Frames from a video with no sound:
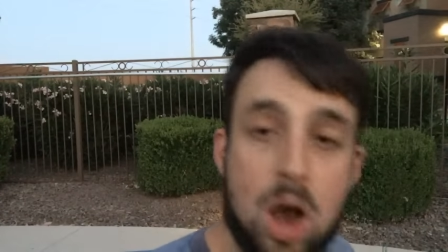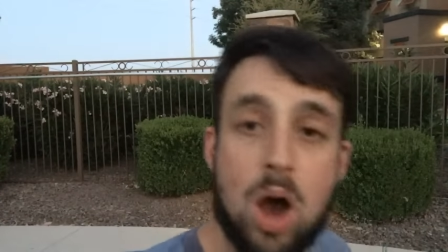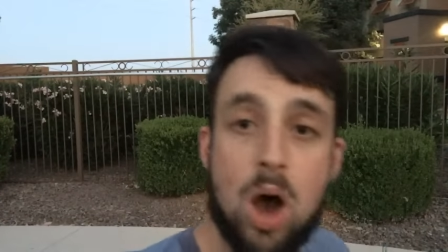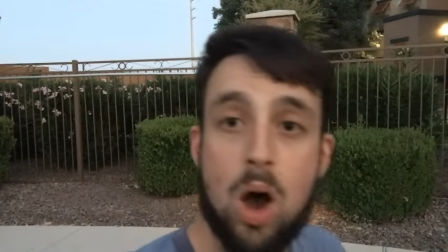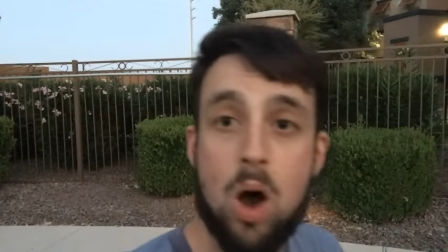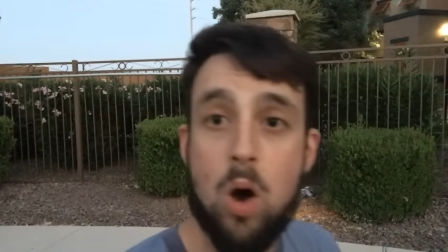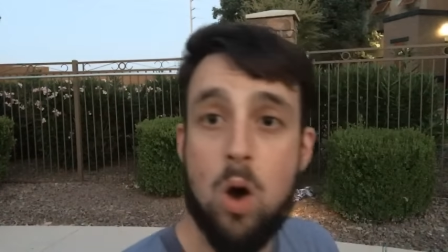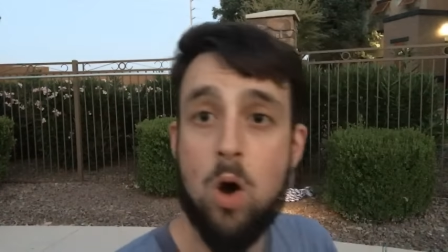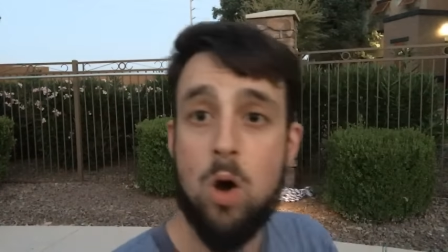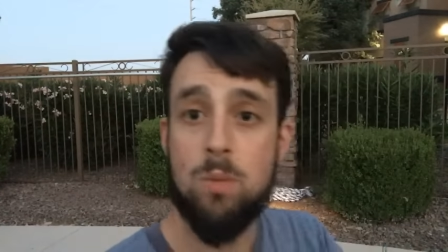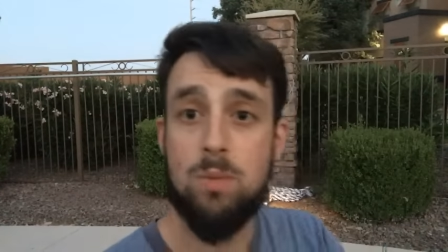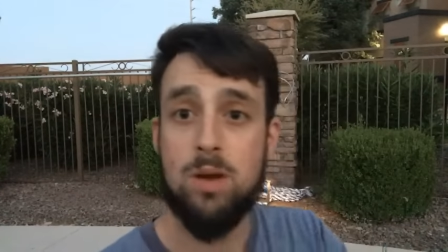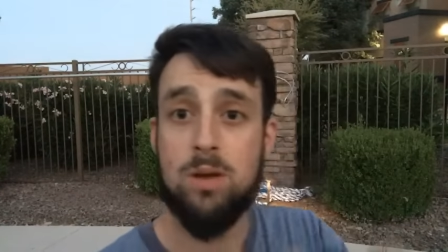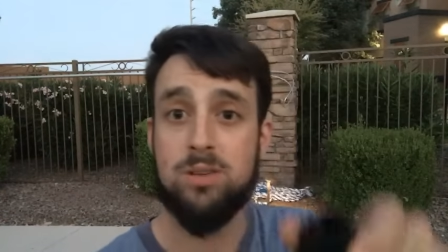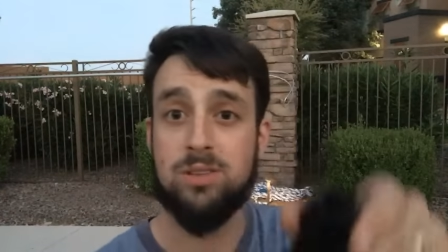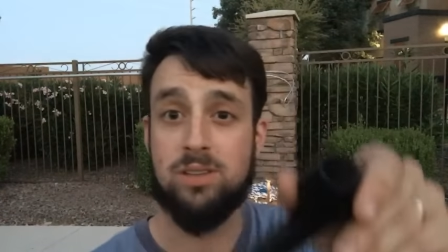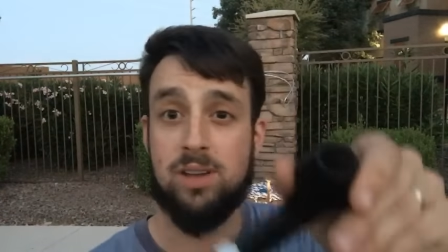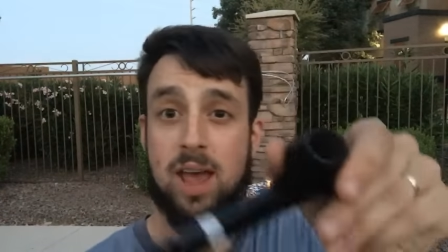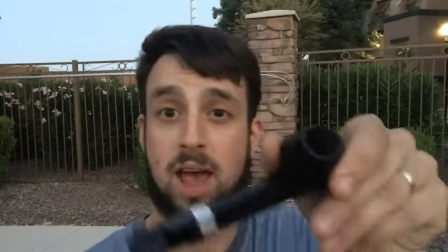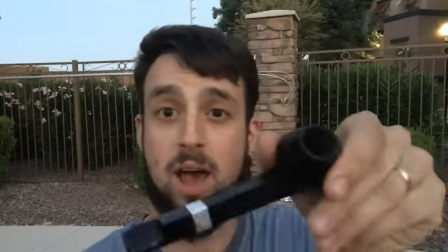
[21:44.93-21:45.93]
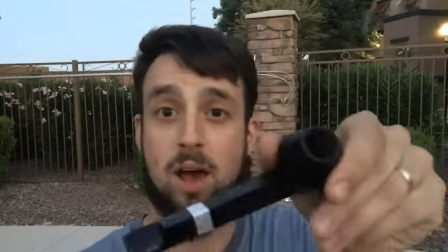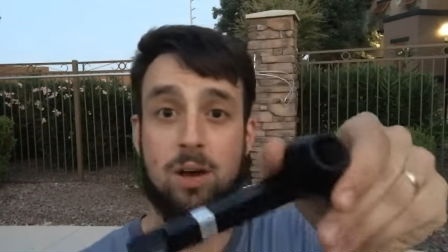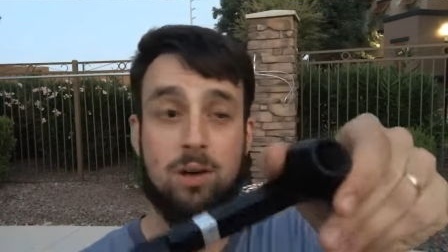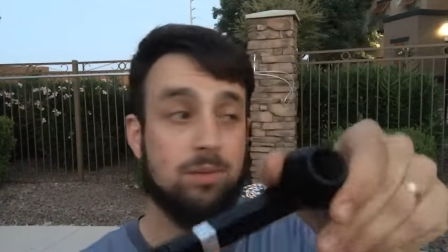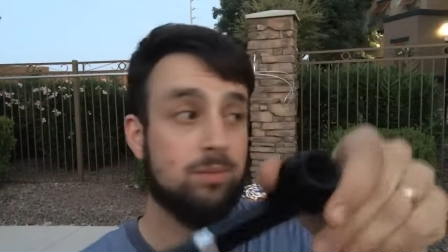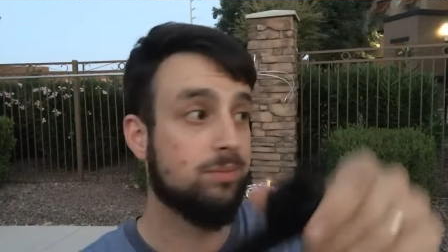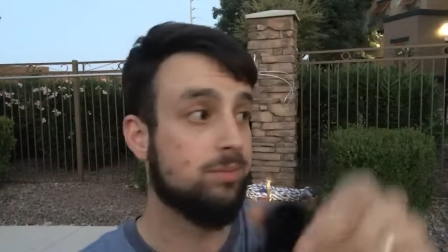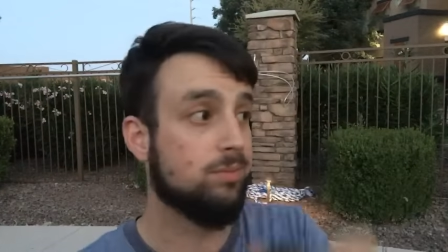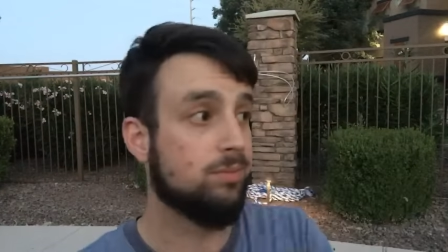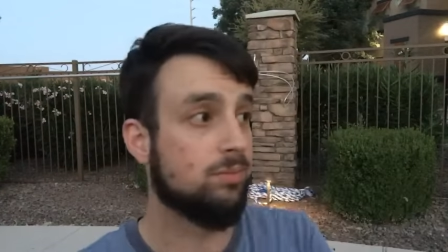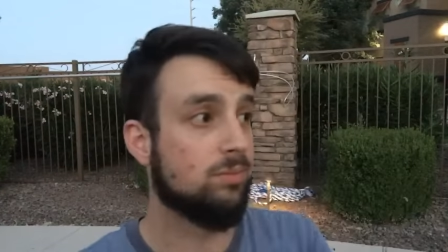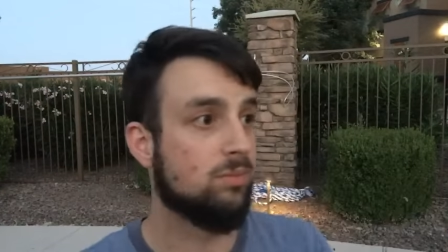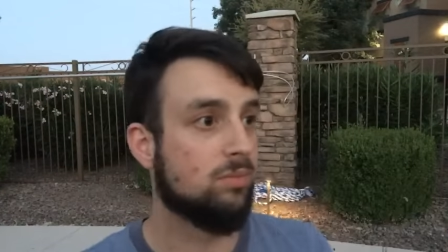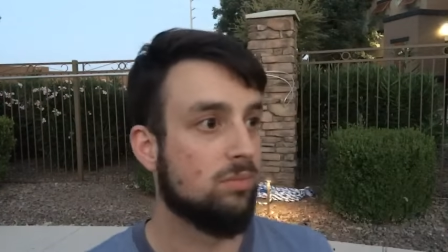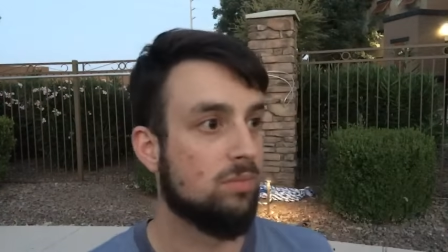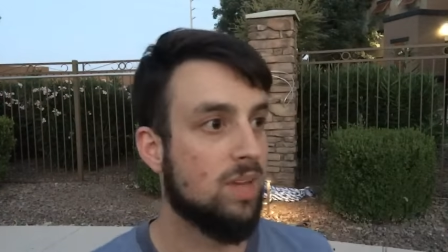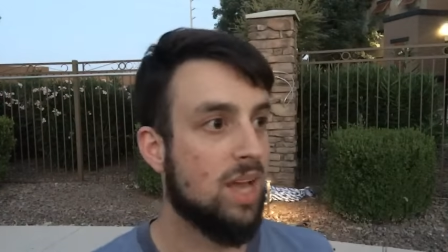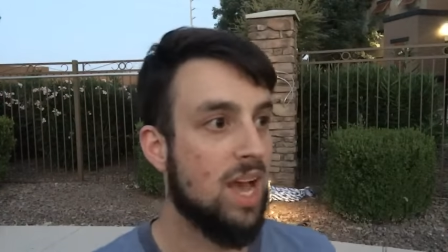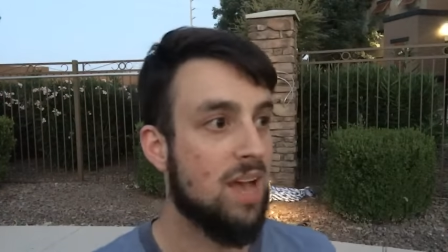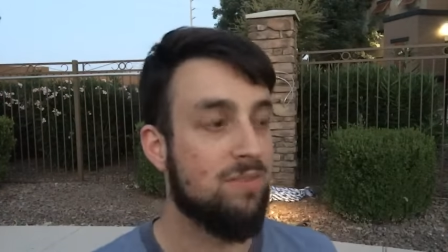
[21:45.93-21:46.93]
Almost out.
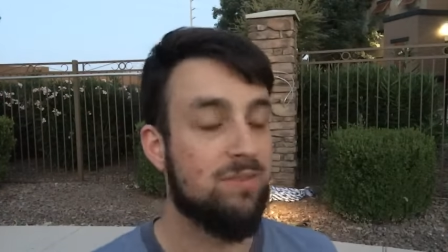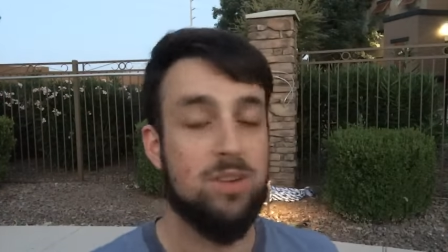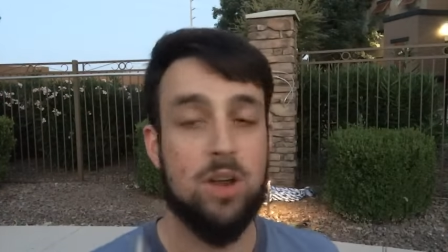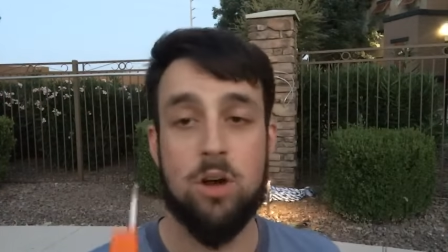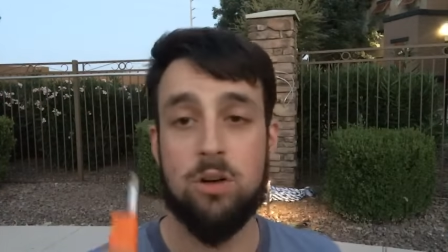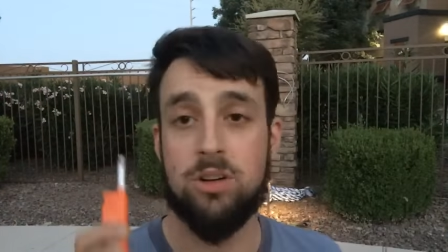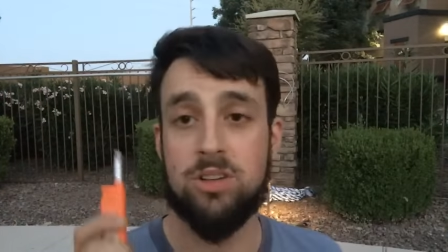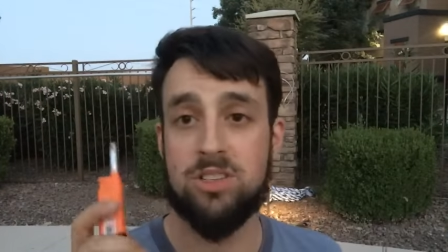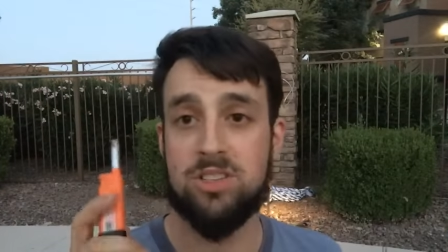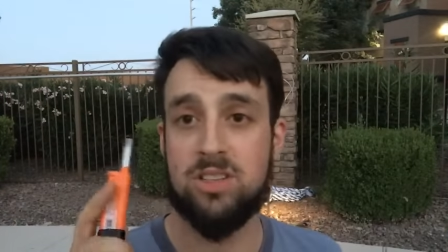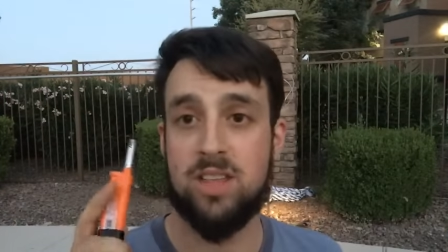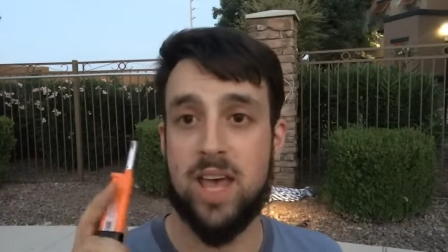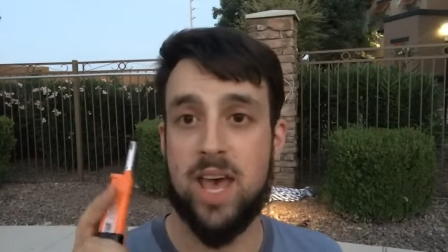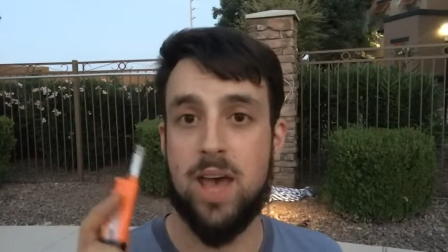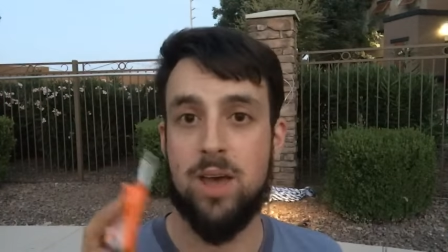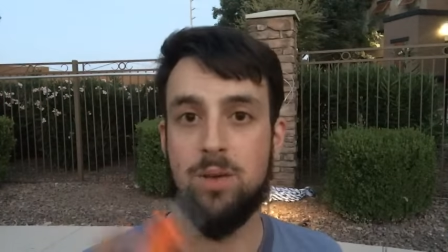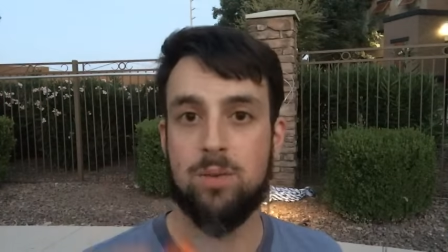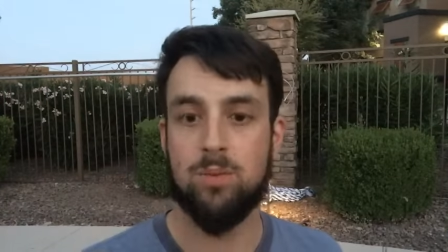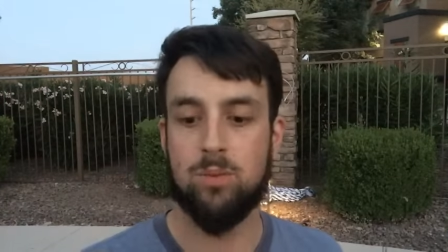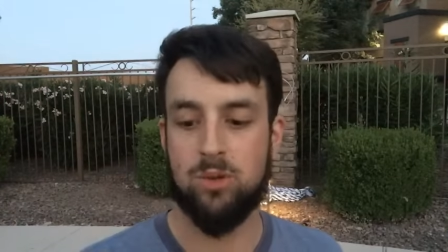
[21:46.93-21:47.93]
I've noticed that